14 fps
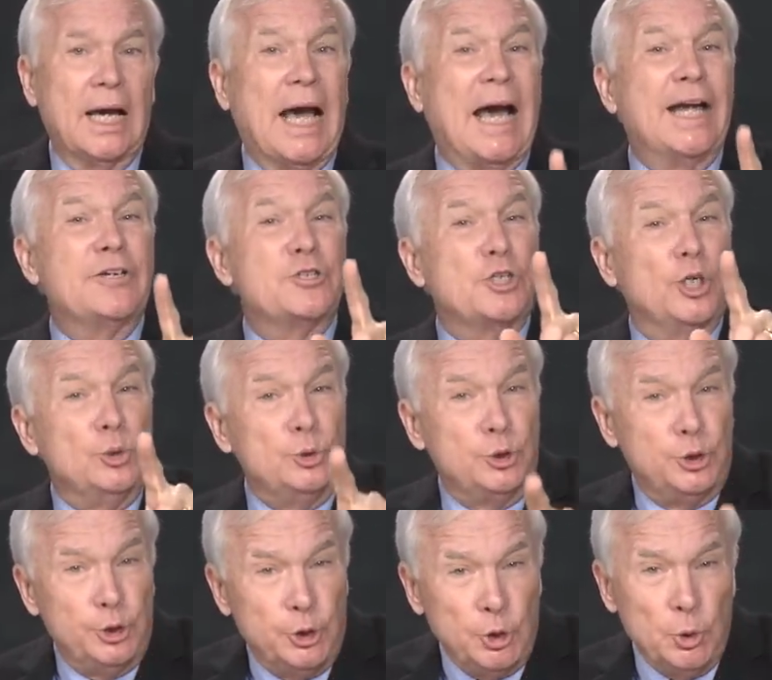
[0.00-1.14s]
I
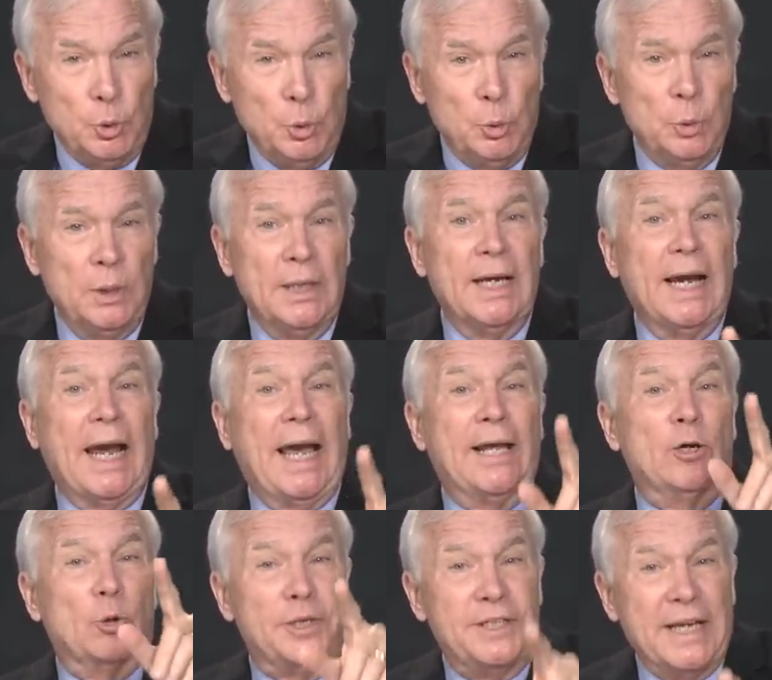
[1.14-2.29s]
chose you and
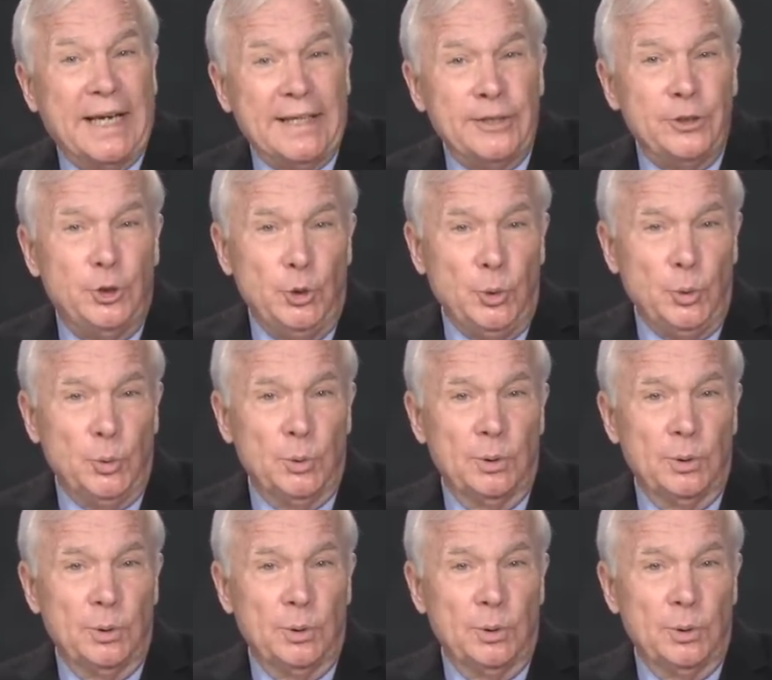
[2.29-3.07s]
ordained you